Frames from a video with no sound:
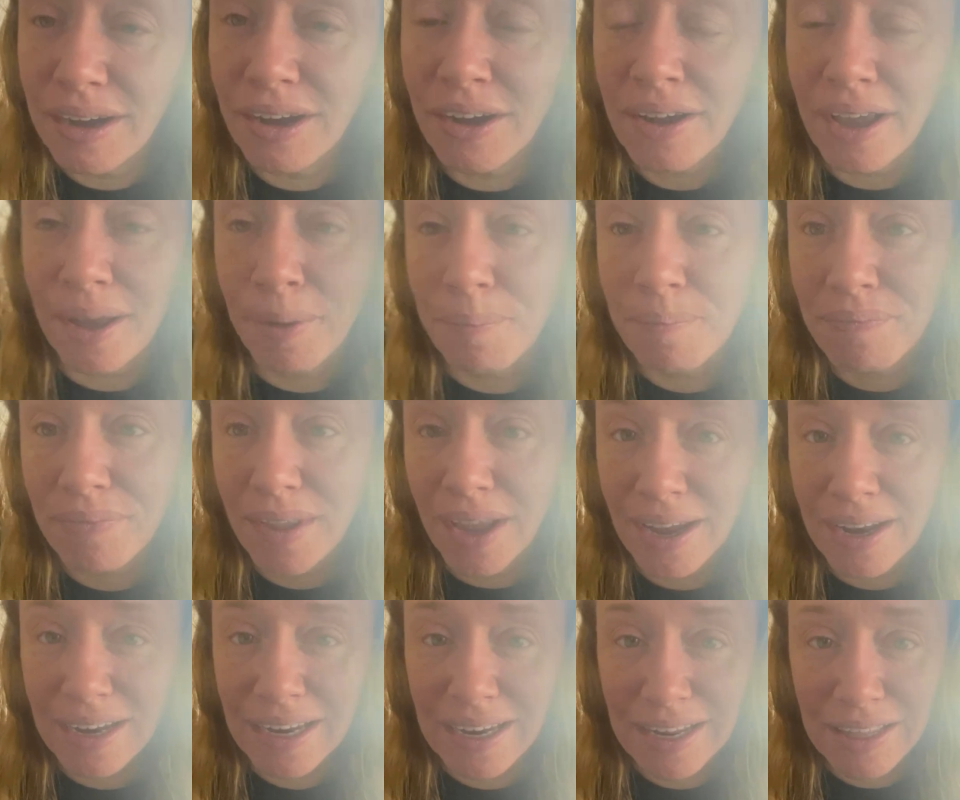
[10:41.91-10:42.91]
Okay, I
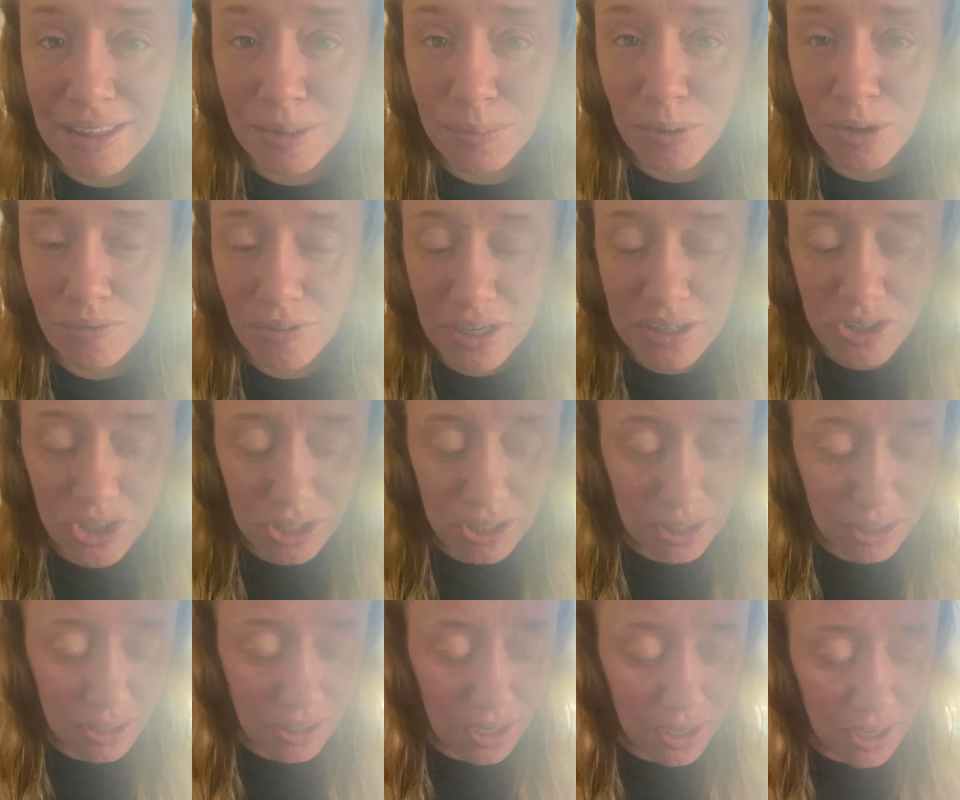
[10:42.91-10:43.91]
need to get the
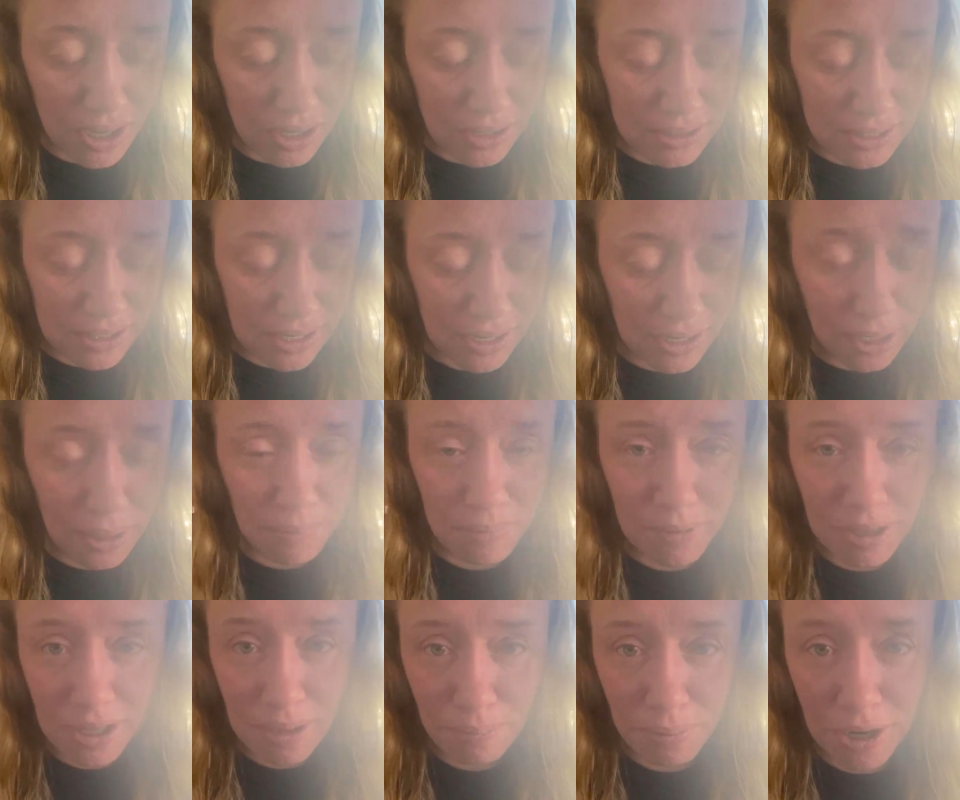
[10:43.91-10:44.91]
motivation to get up,
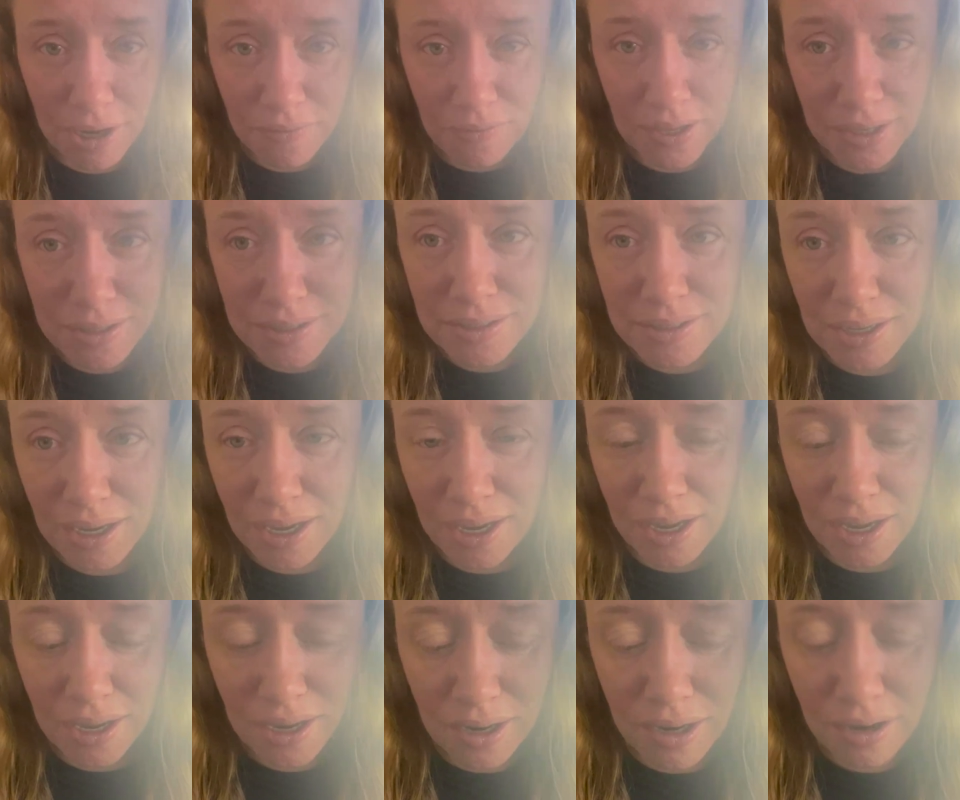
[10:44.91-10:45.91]
eat breakfast,
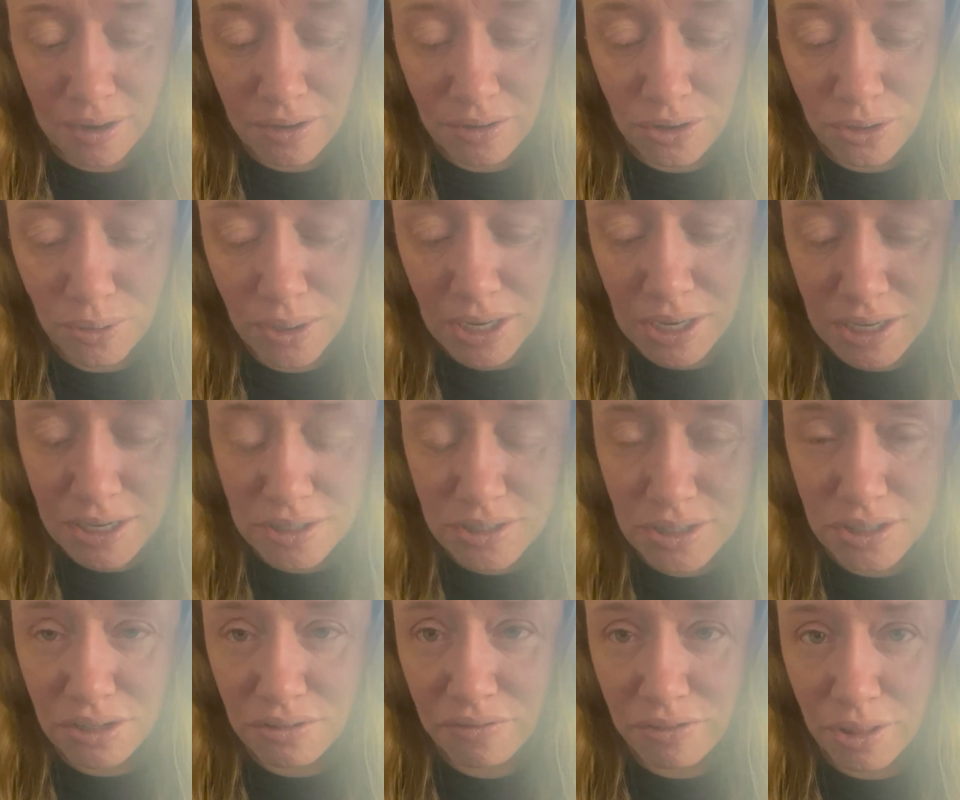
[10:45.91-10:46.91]
and do what I need to
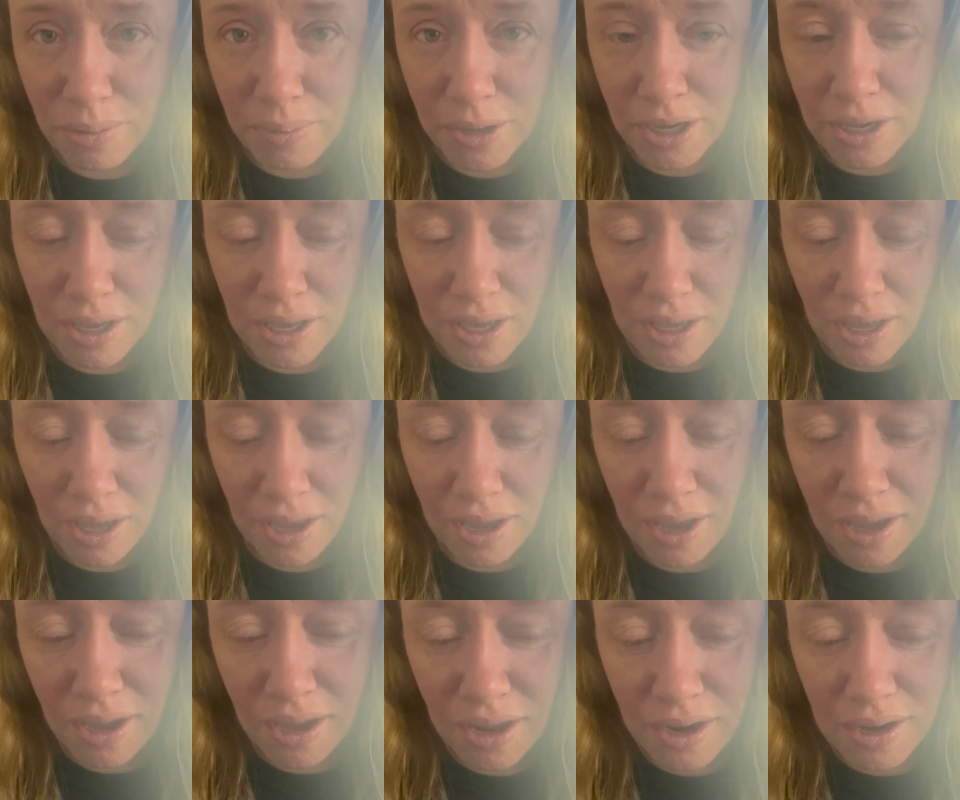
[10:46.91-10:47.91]
do for the bike
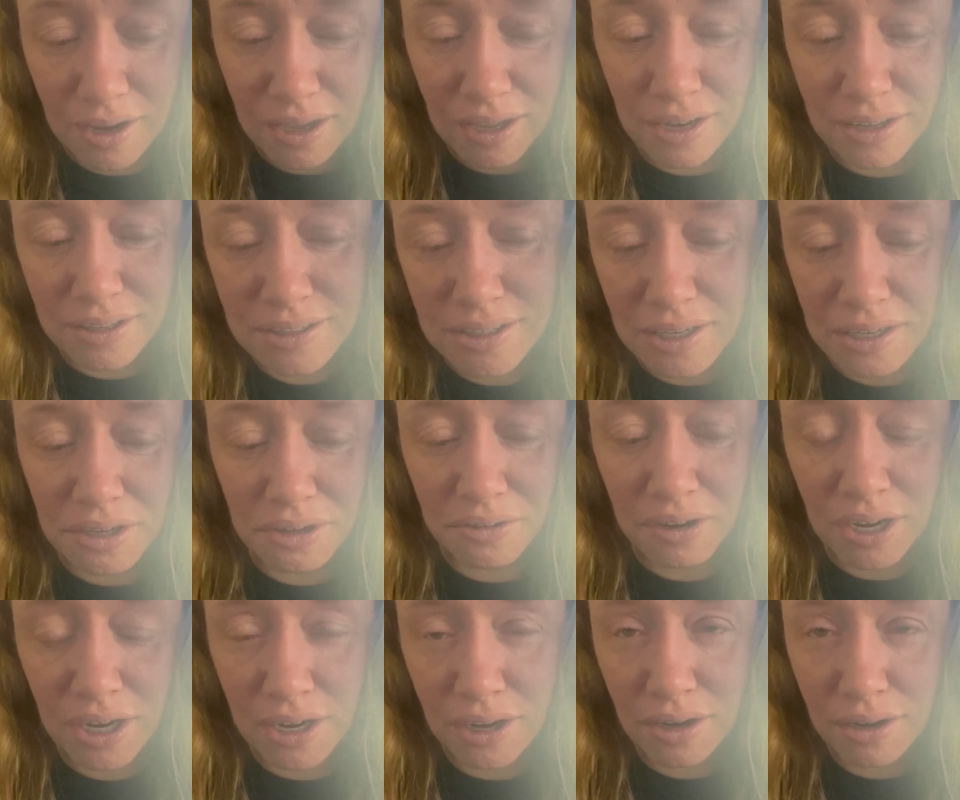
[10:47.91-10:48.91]
and get it to Eagle
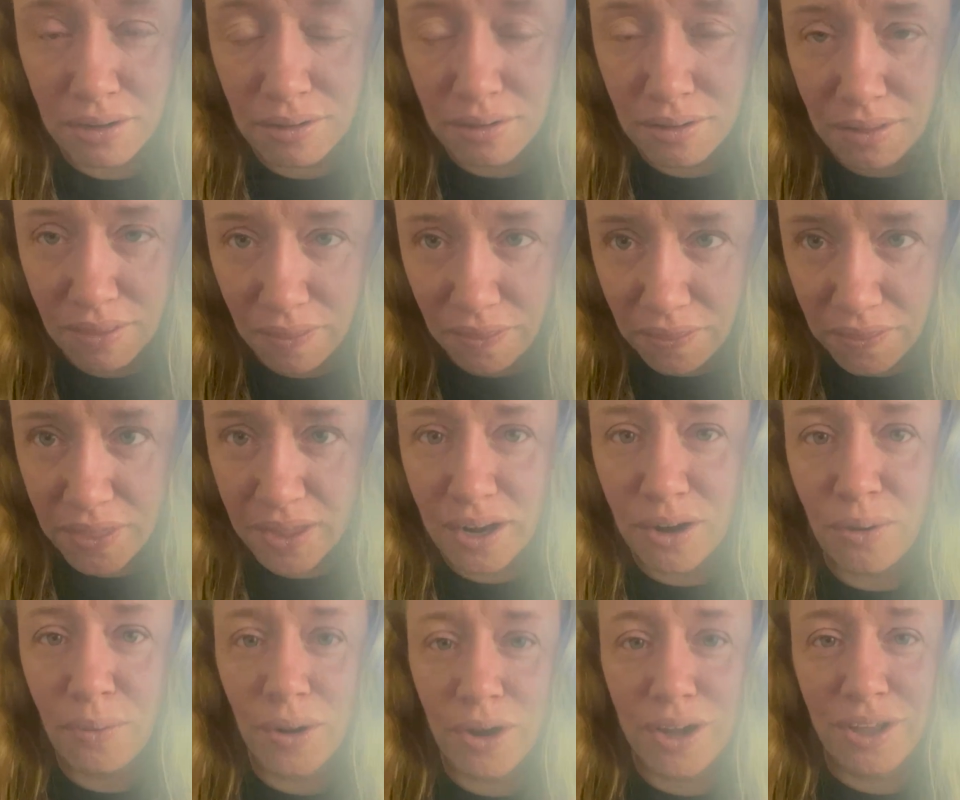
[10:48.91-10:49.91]
Rider. Then
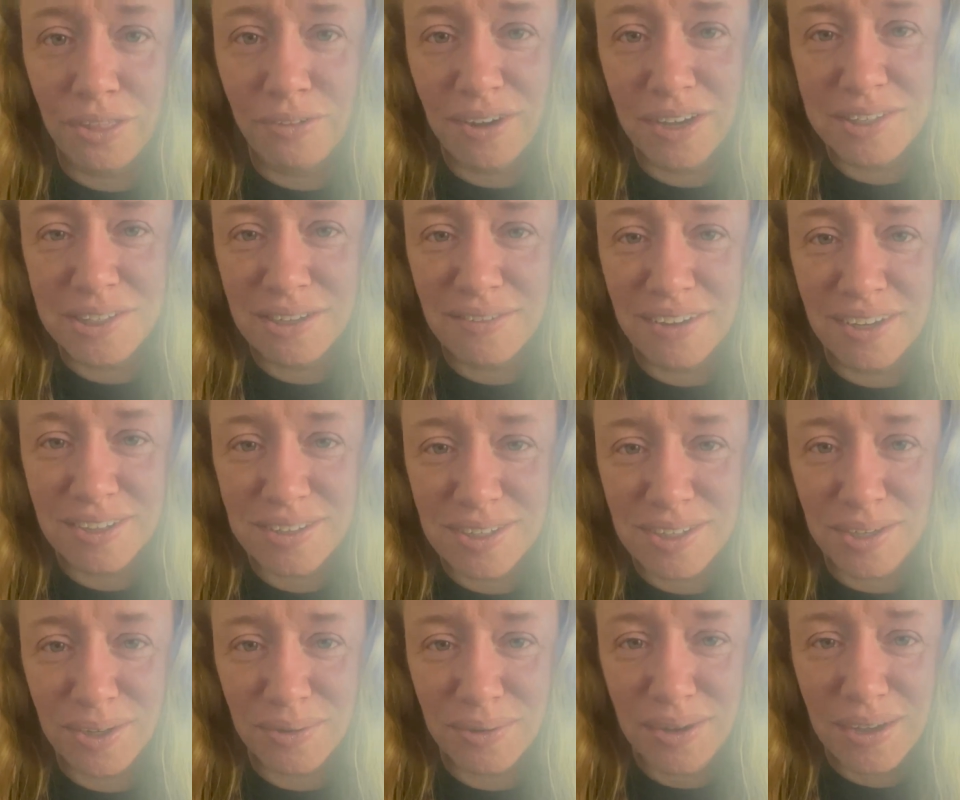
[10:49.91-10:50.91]
I'll work on the rest of it.
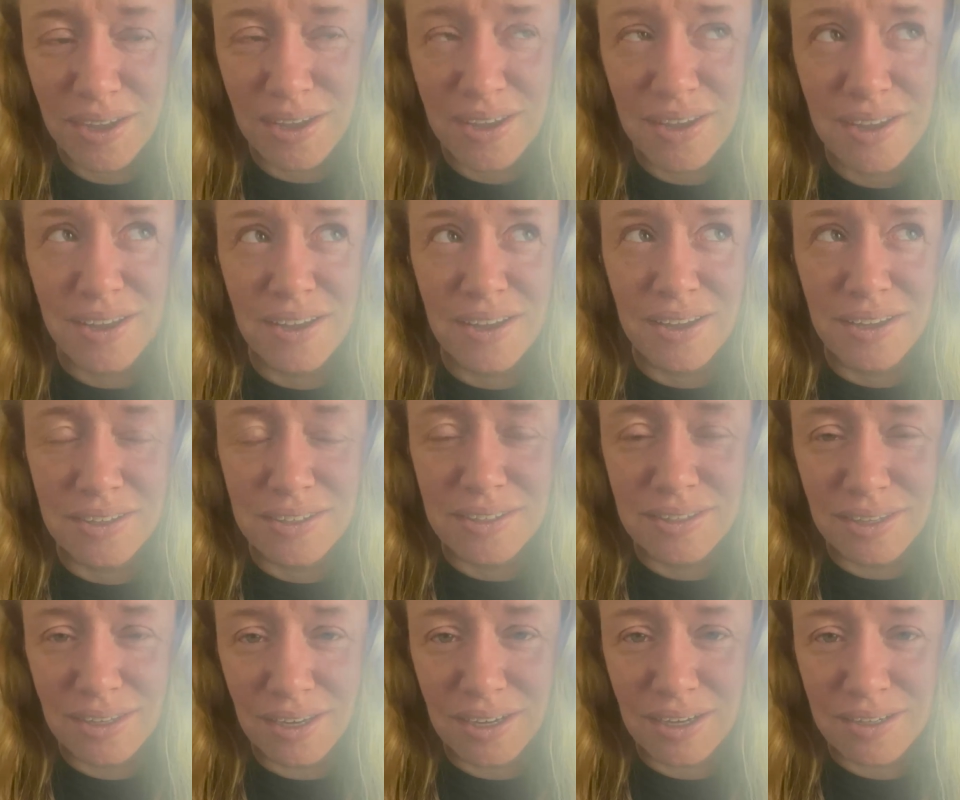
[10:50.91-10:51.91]
So,
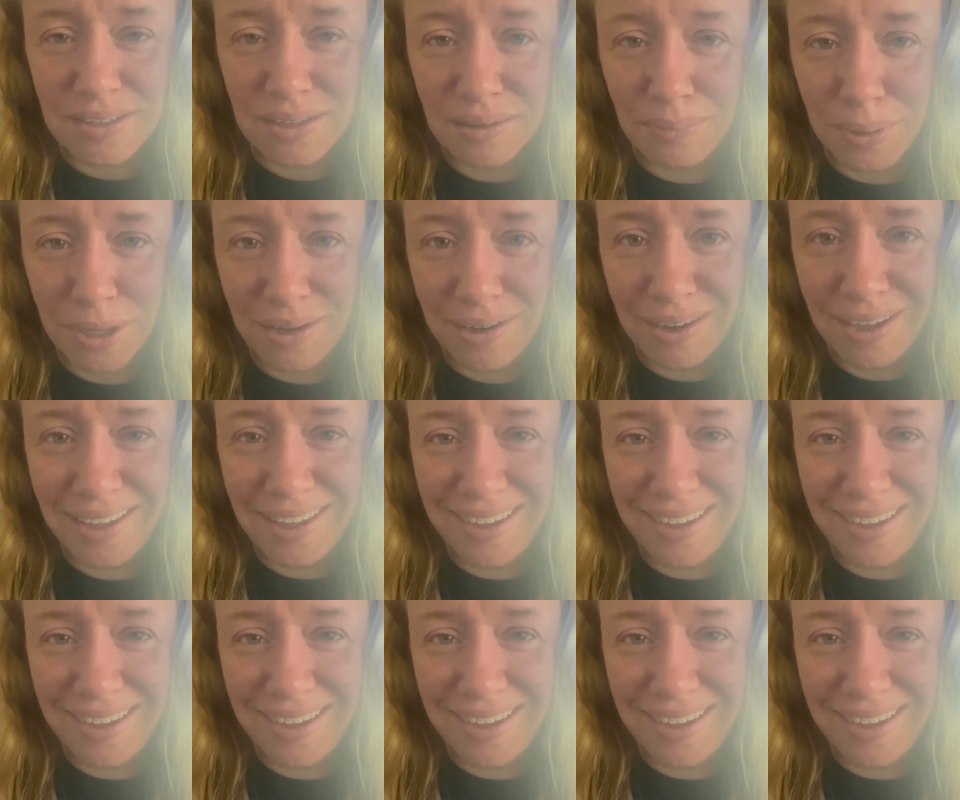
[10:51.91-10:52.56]
see you guys in a bit.